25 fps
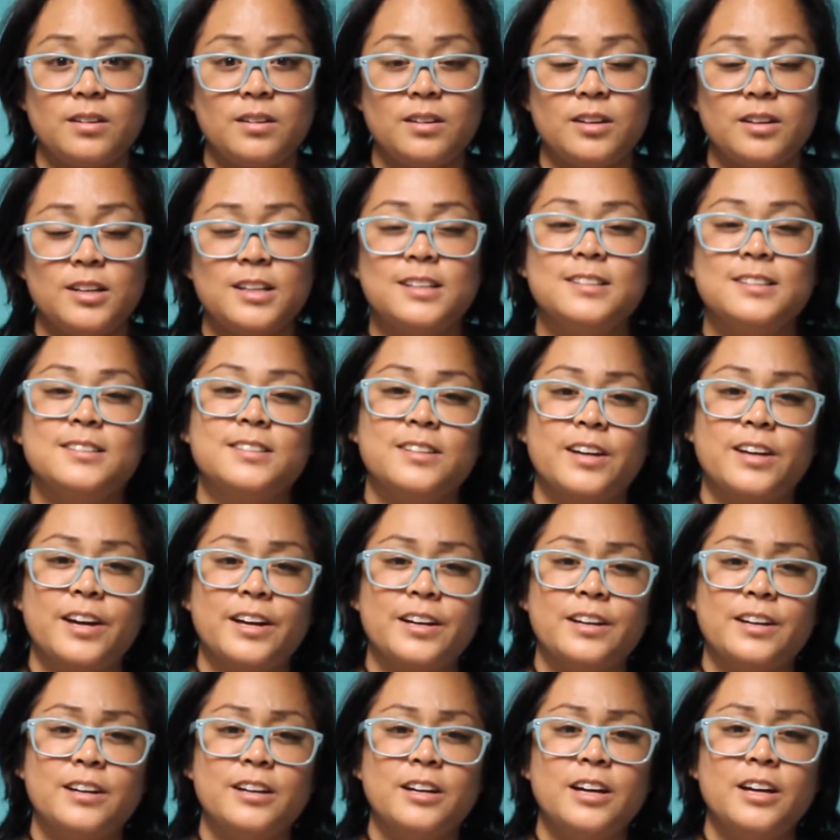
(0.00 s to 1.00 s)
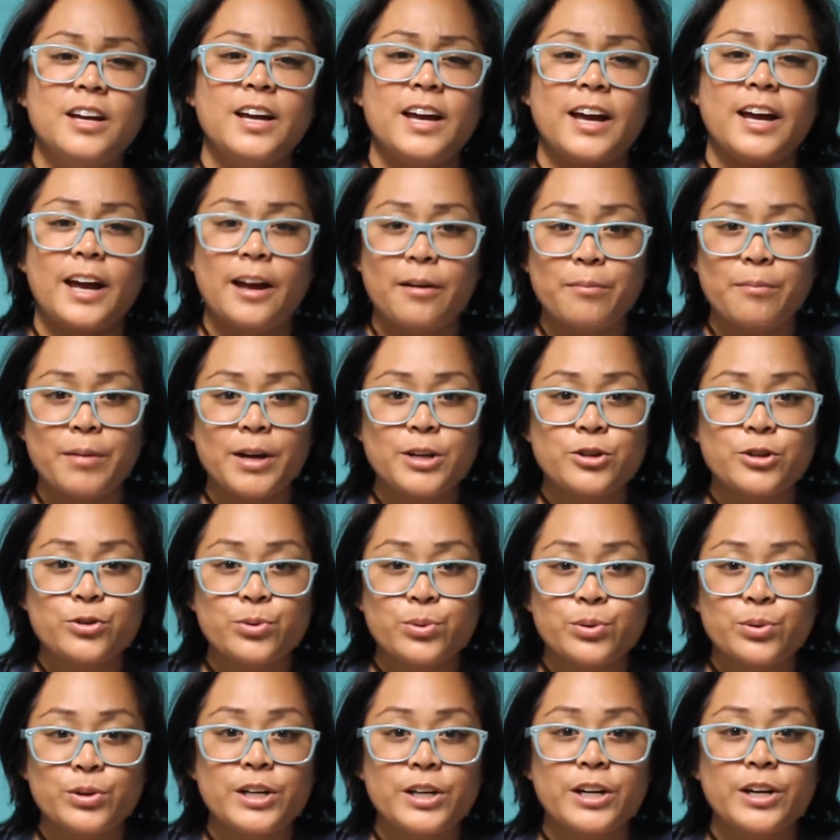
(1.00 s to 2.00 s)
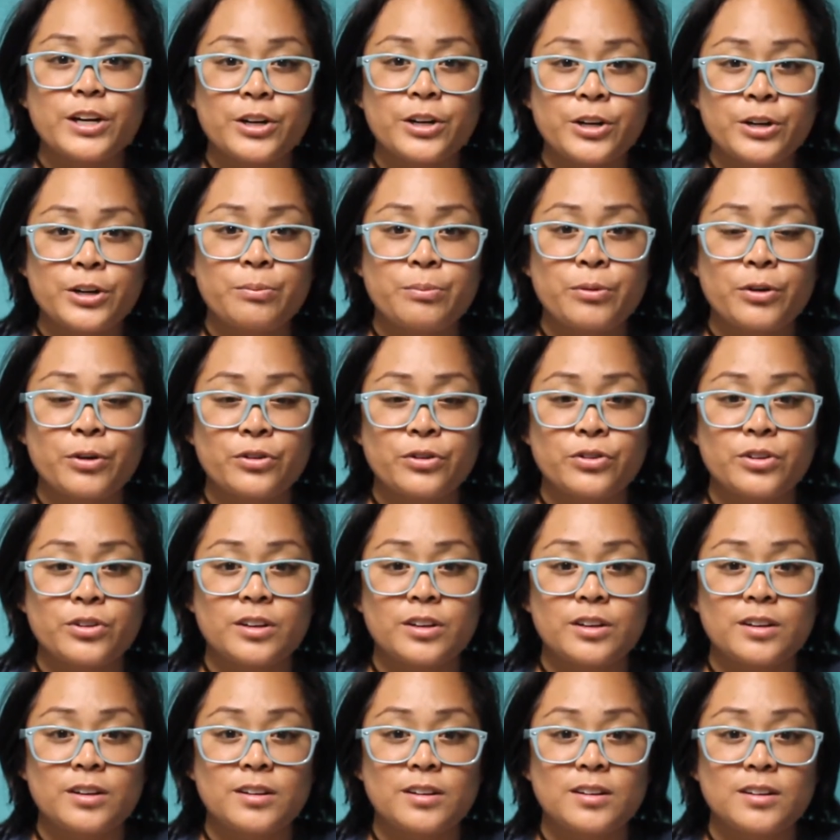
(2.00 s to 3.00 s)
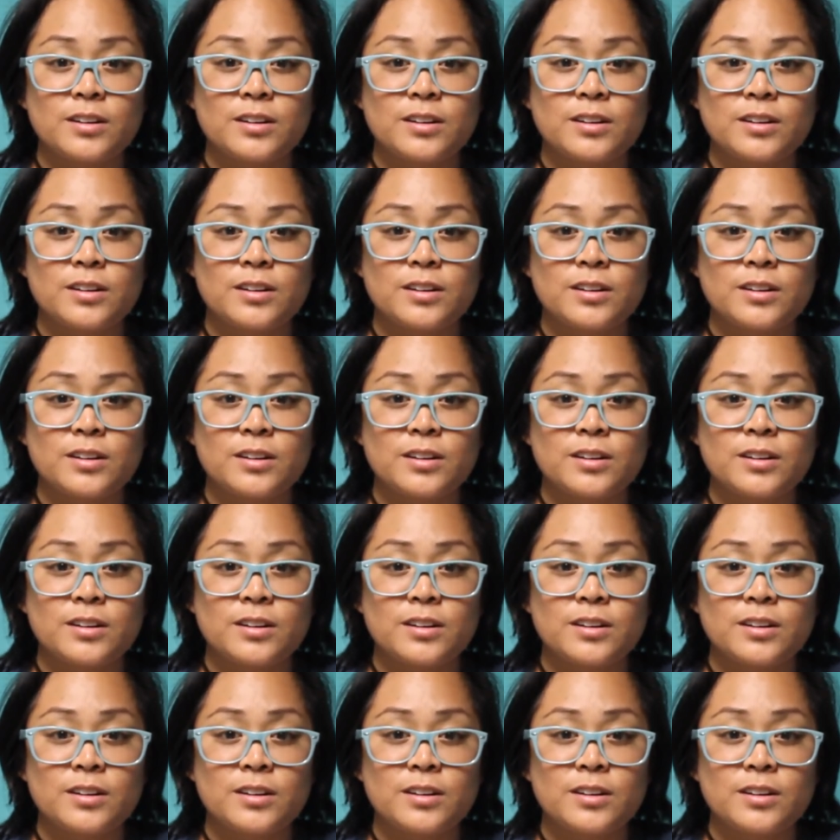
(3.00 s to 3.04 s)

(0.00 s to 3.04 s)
Inside. Am I truly a good person?